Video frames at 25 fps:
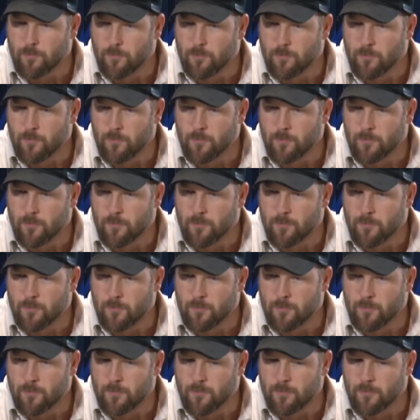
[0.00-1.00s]

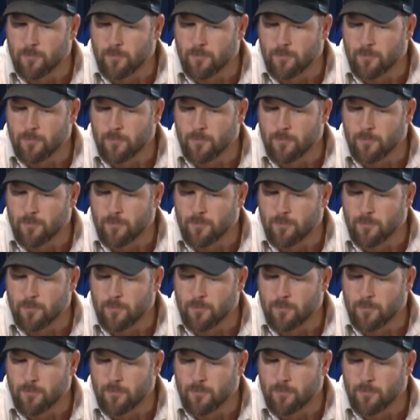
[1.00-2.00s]

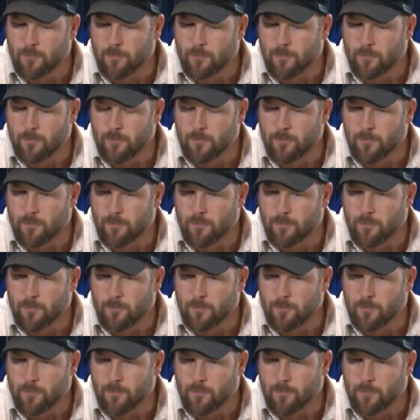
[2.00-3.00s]

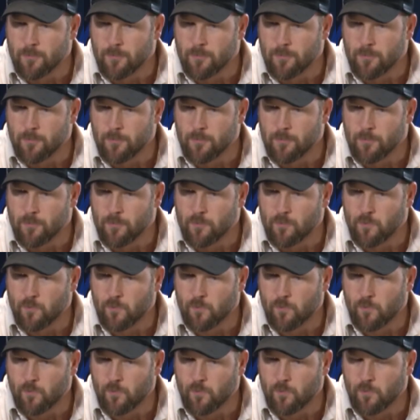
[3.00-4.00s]

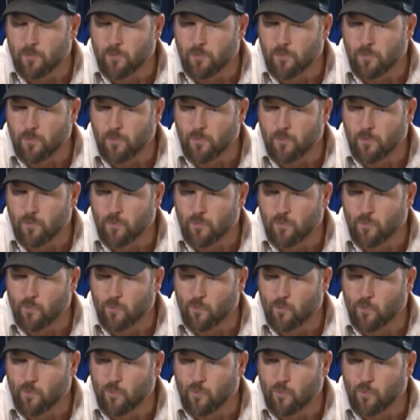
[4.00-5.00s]

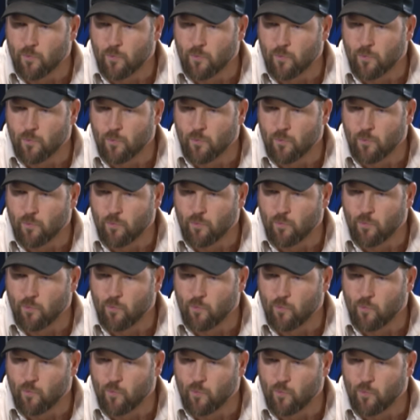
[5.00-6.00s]

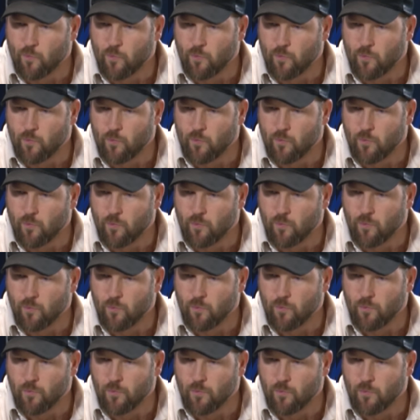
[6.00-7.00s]

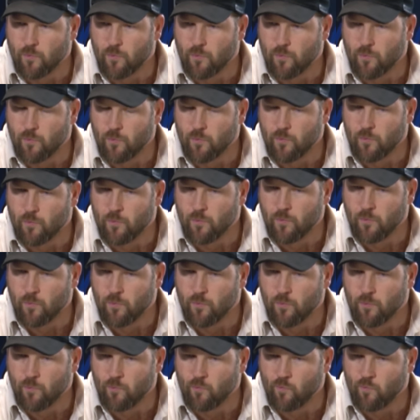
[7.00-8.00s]
No words are spoken by the person on screen.